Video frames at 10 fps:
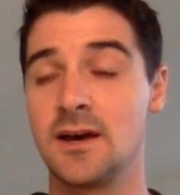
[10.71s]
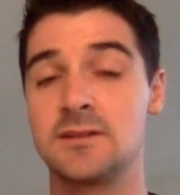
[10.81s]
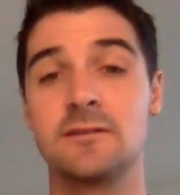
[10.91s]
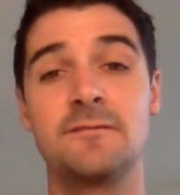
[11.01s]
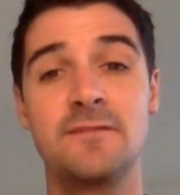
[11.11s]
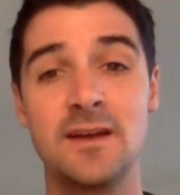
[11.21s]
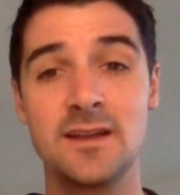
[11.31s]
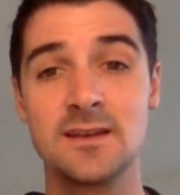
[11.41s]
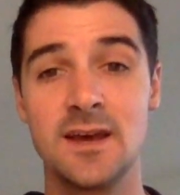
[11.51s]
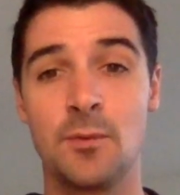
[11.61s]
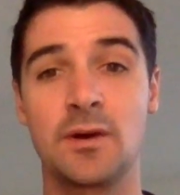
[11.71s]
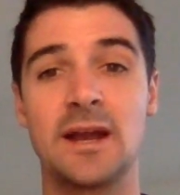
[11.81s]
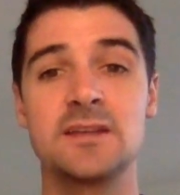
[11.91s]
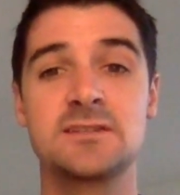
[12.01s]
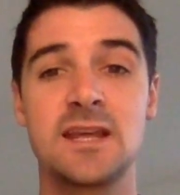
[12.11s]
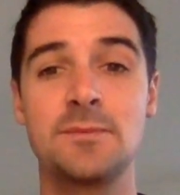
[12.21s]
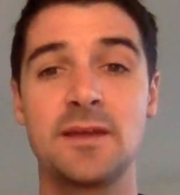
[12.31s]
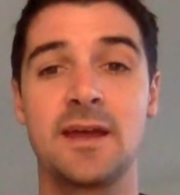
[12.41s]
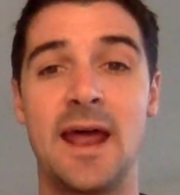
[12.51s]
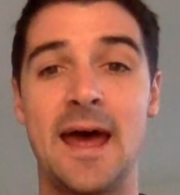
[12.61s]
defend and what kind of scheme they
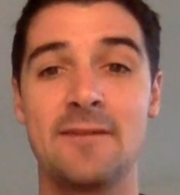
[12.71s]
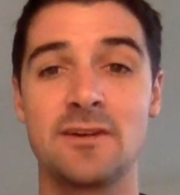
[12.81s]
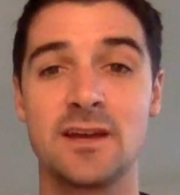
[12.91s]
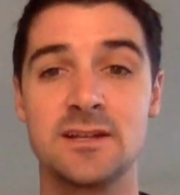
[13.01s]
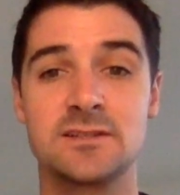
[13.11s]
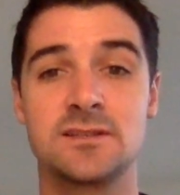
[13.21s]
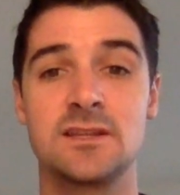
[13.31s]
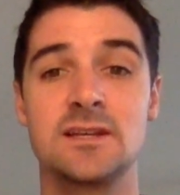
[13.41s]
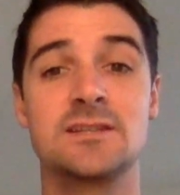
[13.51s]
could have against the